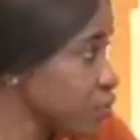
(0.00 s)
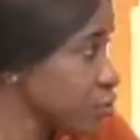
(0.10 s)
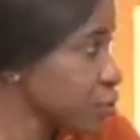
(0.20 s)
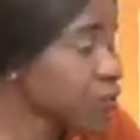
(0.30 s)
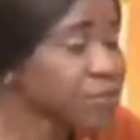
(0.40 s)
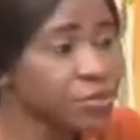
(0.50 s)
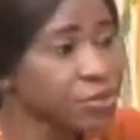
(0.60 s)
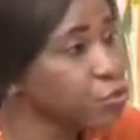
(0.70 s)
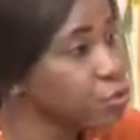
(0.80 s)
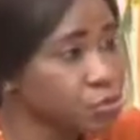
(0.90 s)
job, maybe
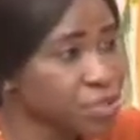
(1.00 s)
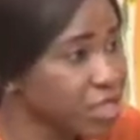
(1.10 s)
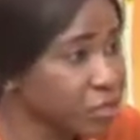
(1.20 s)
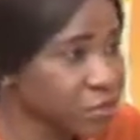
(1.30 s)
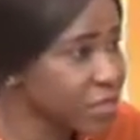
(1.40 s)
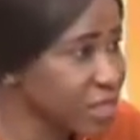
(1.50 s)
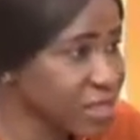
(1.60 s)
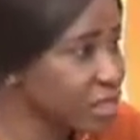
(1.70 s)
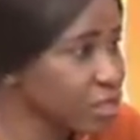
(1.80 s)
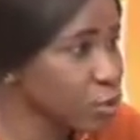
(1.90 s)
due to
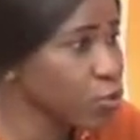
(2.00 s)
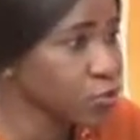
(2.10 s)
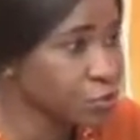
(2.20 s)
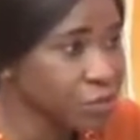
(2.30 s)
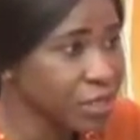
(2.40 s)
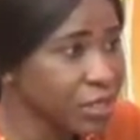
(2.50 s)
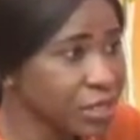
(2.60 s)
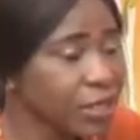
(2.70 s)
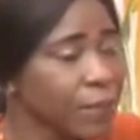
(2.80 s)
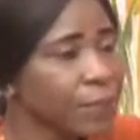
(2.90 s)
circumstances, not you really,
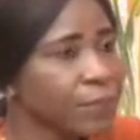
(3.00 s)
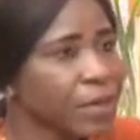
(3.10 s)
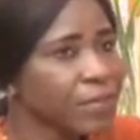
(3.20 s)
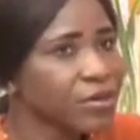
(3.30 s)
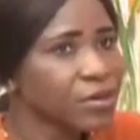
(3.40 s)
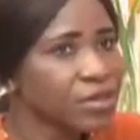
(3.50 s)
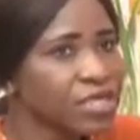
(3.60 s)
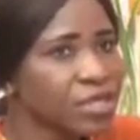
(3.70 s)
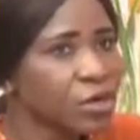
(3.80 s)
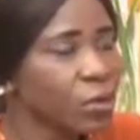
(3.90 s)
but because
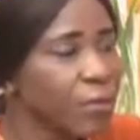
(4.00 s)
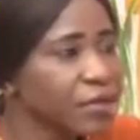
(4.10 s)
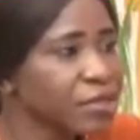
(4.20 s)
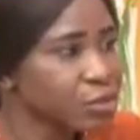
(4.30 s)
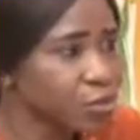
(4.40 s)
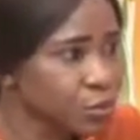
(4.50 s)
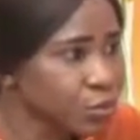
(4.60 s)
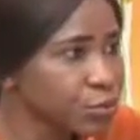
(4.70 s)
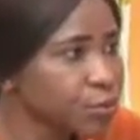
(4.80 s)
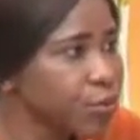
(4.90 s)
he got married to
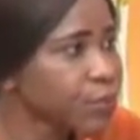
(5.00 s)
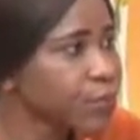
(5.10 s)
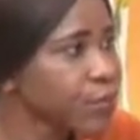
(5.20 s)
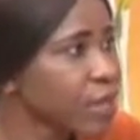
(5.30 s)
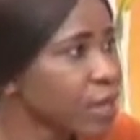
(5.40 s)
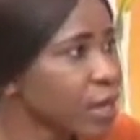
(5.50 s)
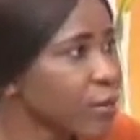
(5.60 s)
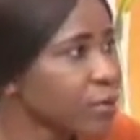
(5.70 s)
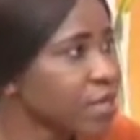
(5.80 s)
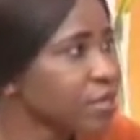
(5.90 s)
you
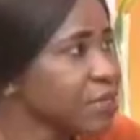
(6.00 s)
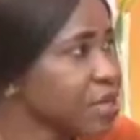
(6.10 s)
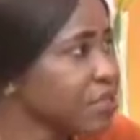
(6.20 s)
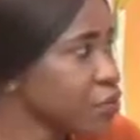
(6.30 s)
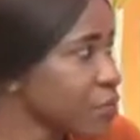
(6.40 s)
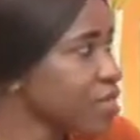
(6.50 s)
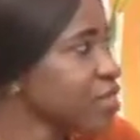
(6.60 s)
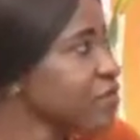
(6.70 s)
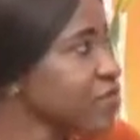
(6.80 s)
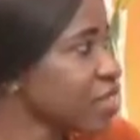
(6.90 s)
and maybe a few months
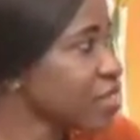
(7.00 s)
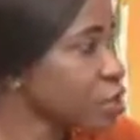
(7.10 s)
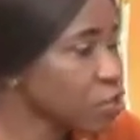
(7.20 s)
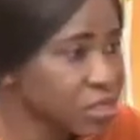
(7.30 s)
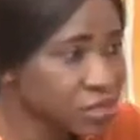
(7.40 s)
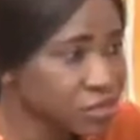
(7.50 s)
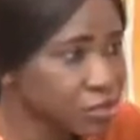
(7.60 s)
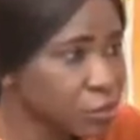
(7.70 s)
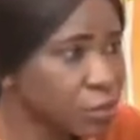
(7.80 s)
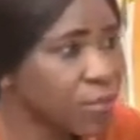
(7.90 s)
after he lost his
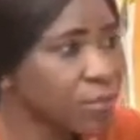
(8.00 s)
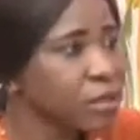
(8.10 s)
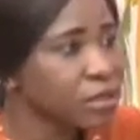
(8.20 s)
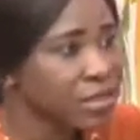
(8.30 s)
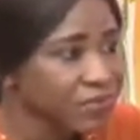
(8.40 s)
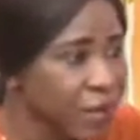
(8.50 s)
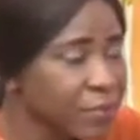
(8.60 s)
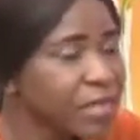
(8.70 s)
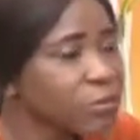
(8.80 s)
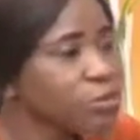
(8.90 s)
job, the
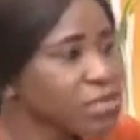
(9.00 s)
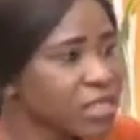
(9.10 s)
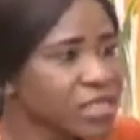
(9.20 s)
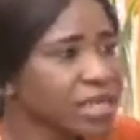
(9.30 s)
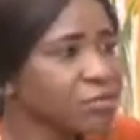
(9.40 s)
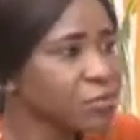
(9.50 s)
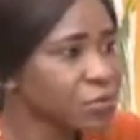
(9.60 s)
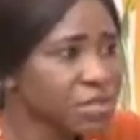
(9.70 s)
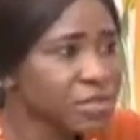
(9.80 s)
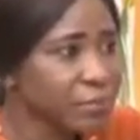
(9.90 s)
family would say that you
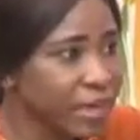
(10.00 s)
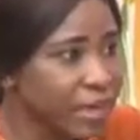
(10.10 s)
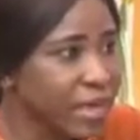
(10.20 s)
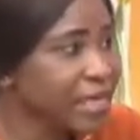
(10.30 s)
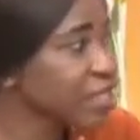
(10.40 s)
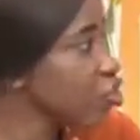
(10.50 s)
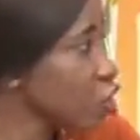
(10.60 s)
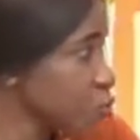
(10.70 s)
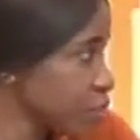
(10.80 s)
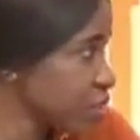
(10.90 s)
brought him bad luck and
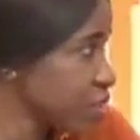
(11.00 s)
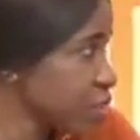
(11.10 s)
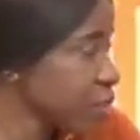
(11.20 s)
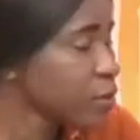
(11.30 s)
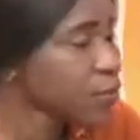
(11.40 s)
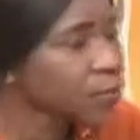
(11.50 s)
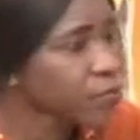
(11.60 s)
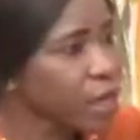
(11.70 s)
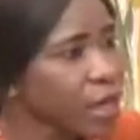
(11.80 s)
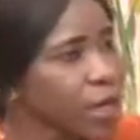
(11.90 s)
you're a witch.
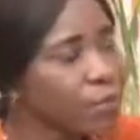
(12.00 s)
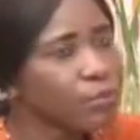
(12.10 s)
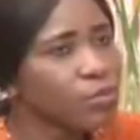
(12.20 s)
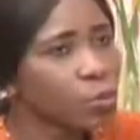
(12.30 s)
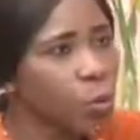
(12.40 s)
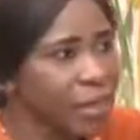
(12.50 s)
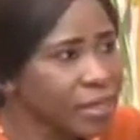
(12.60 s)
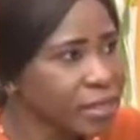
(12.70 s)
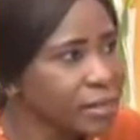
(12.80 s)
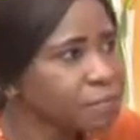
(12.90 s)

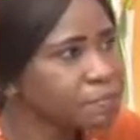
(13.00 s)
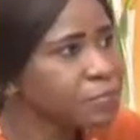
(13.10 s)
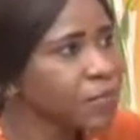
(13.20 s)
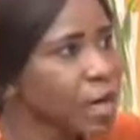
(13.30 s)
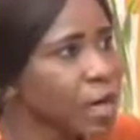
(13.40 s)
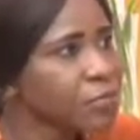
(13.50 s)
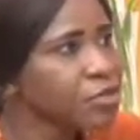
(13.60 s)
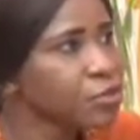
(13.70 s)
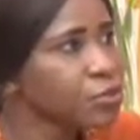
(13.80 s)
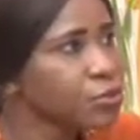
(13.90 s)
When
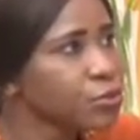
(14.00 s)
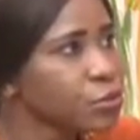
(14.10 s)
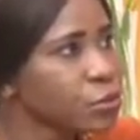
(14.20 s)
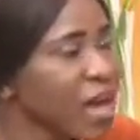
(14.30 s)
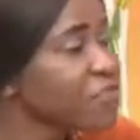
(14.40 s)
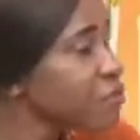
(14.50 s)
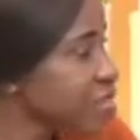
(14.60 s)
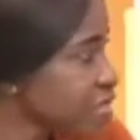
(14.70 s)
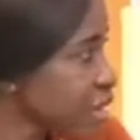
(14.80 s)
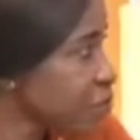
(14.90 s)
you have
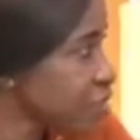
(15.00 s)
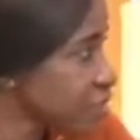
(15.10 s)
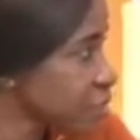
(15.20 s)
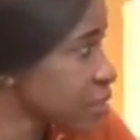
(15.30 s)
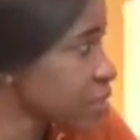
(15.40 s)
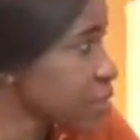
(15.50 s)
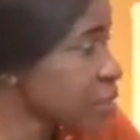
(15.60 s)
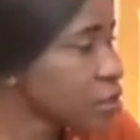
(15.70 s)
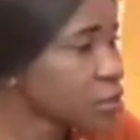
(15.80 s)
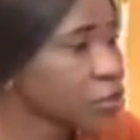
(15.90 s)
miscarriages,
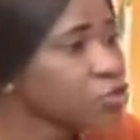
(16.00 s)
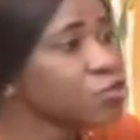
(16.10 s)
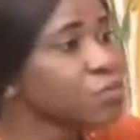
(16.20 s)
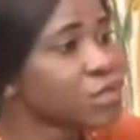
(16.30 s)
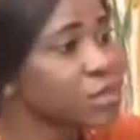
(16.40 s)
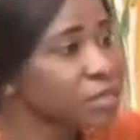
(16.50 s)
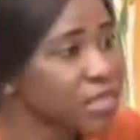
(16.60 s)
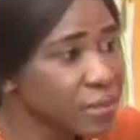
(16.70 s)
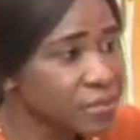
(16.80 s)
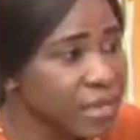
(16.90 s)
you would be
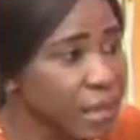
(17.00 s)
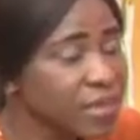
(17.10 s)
termed,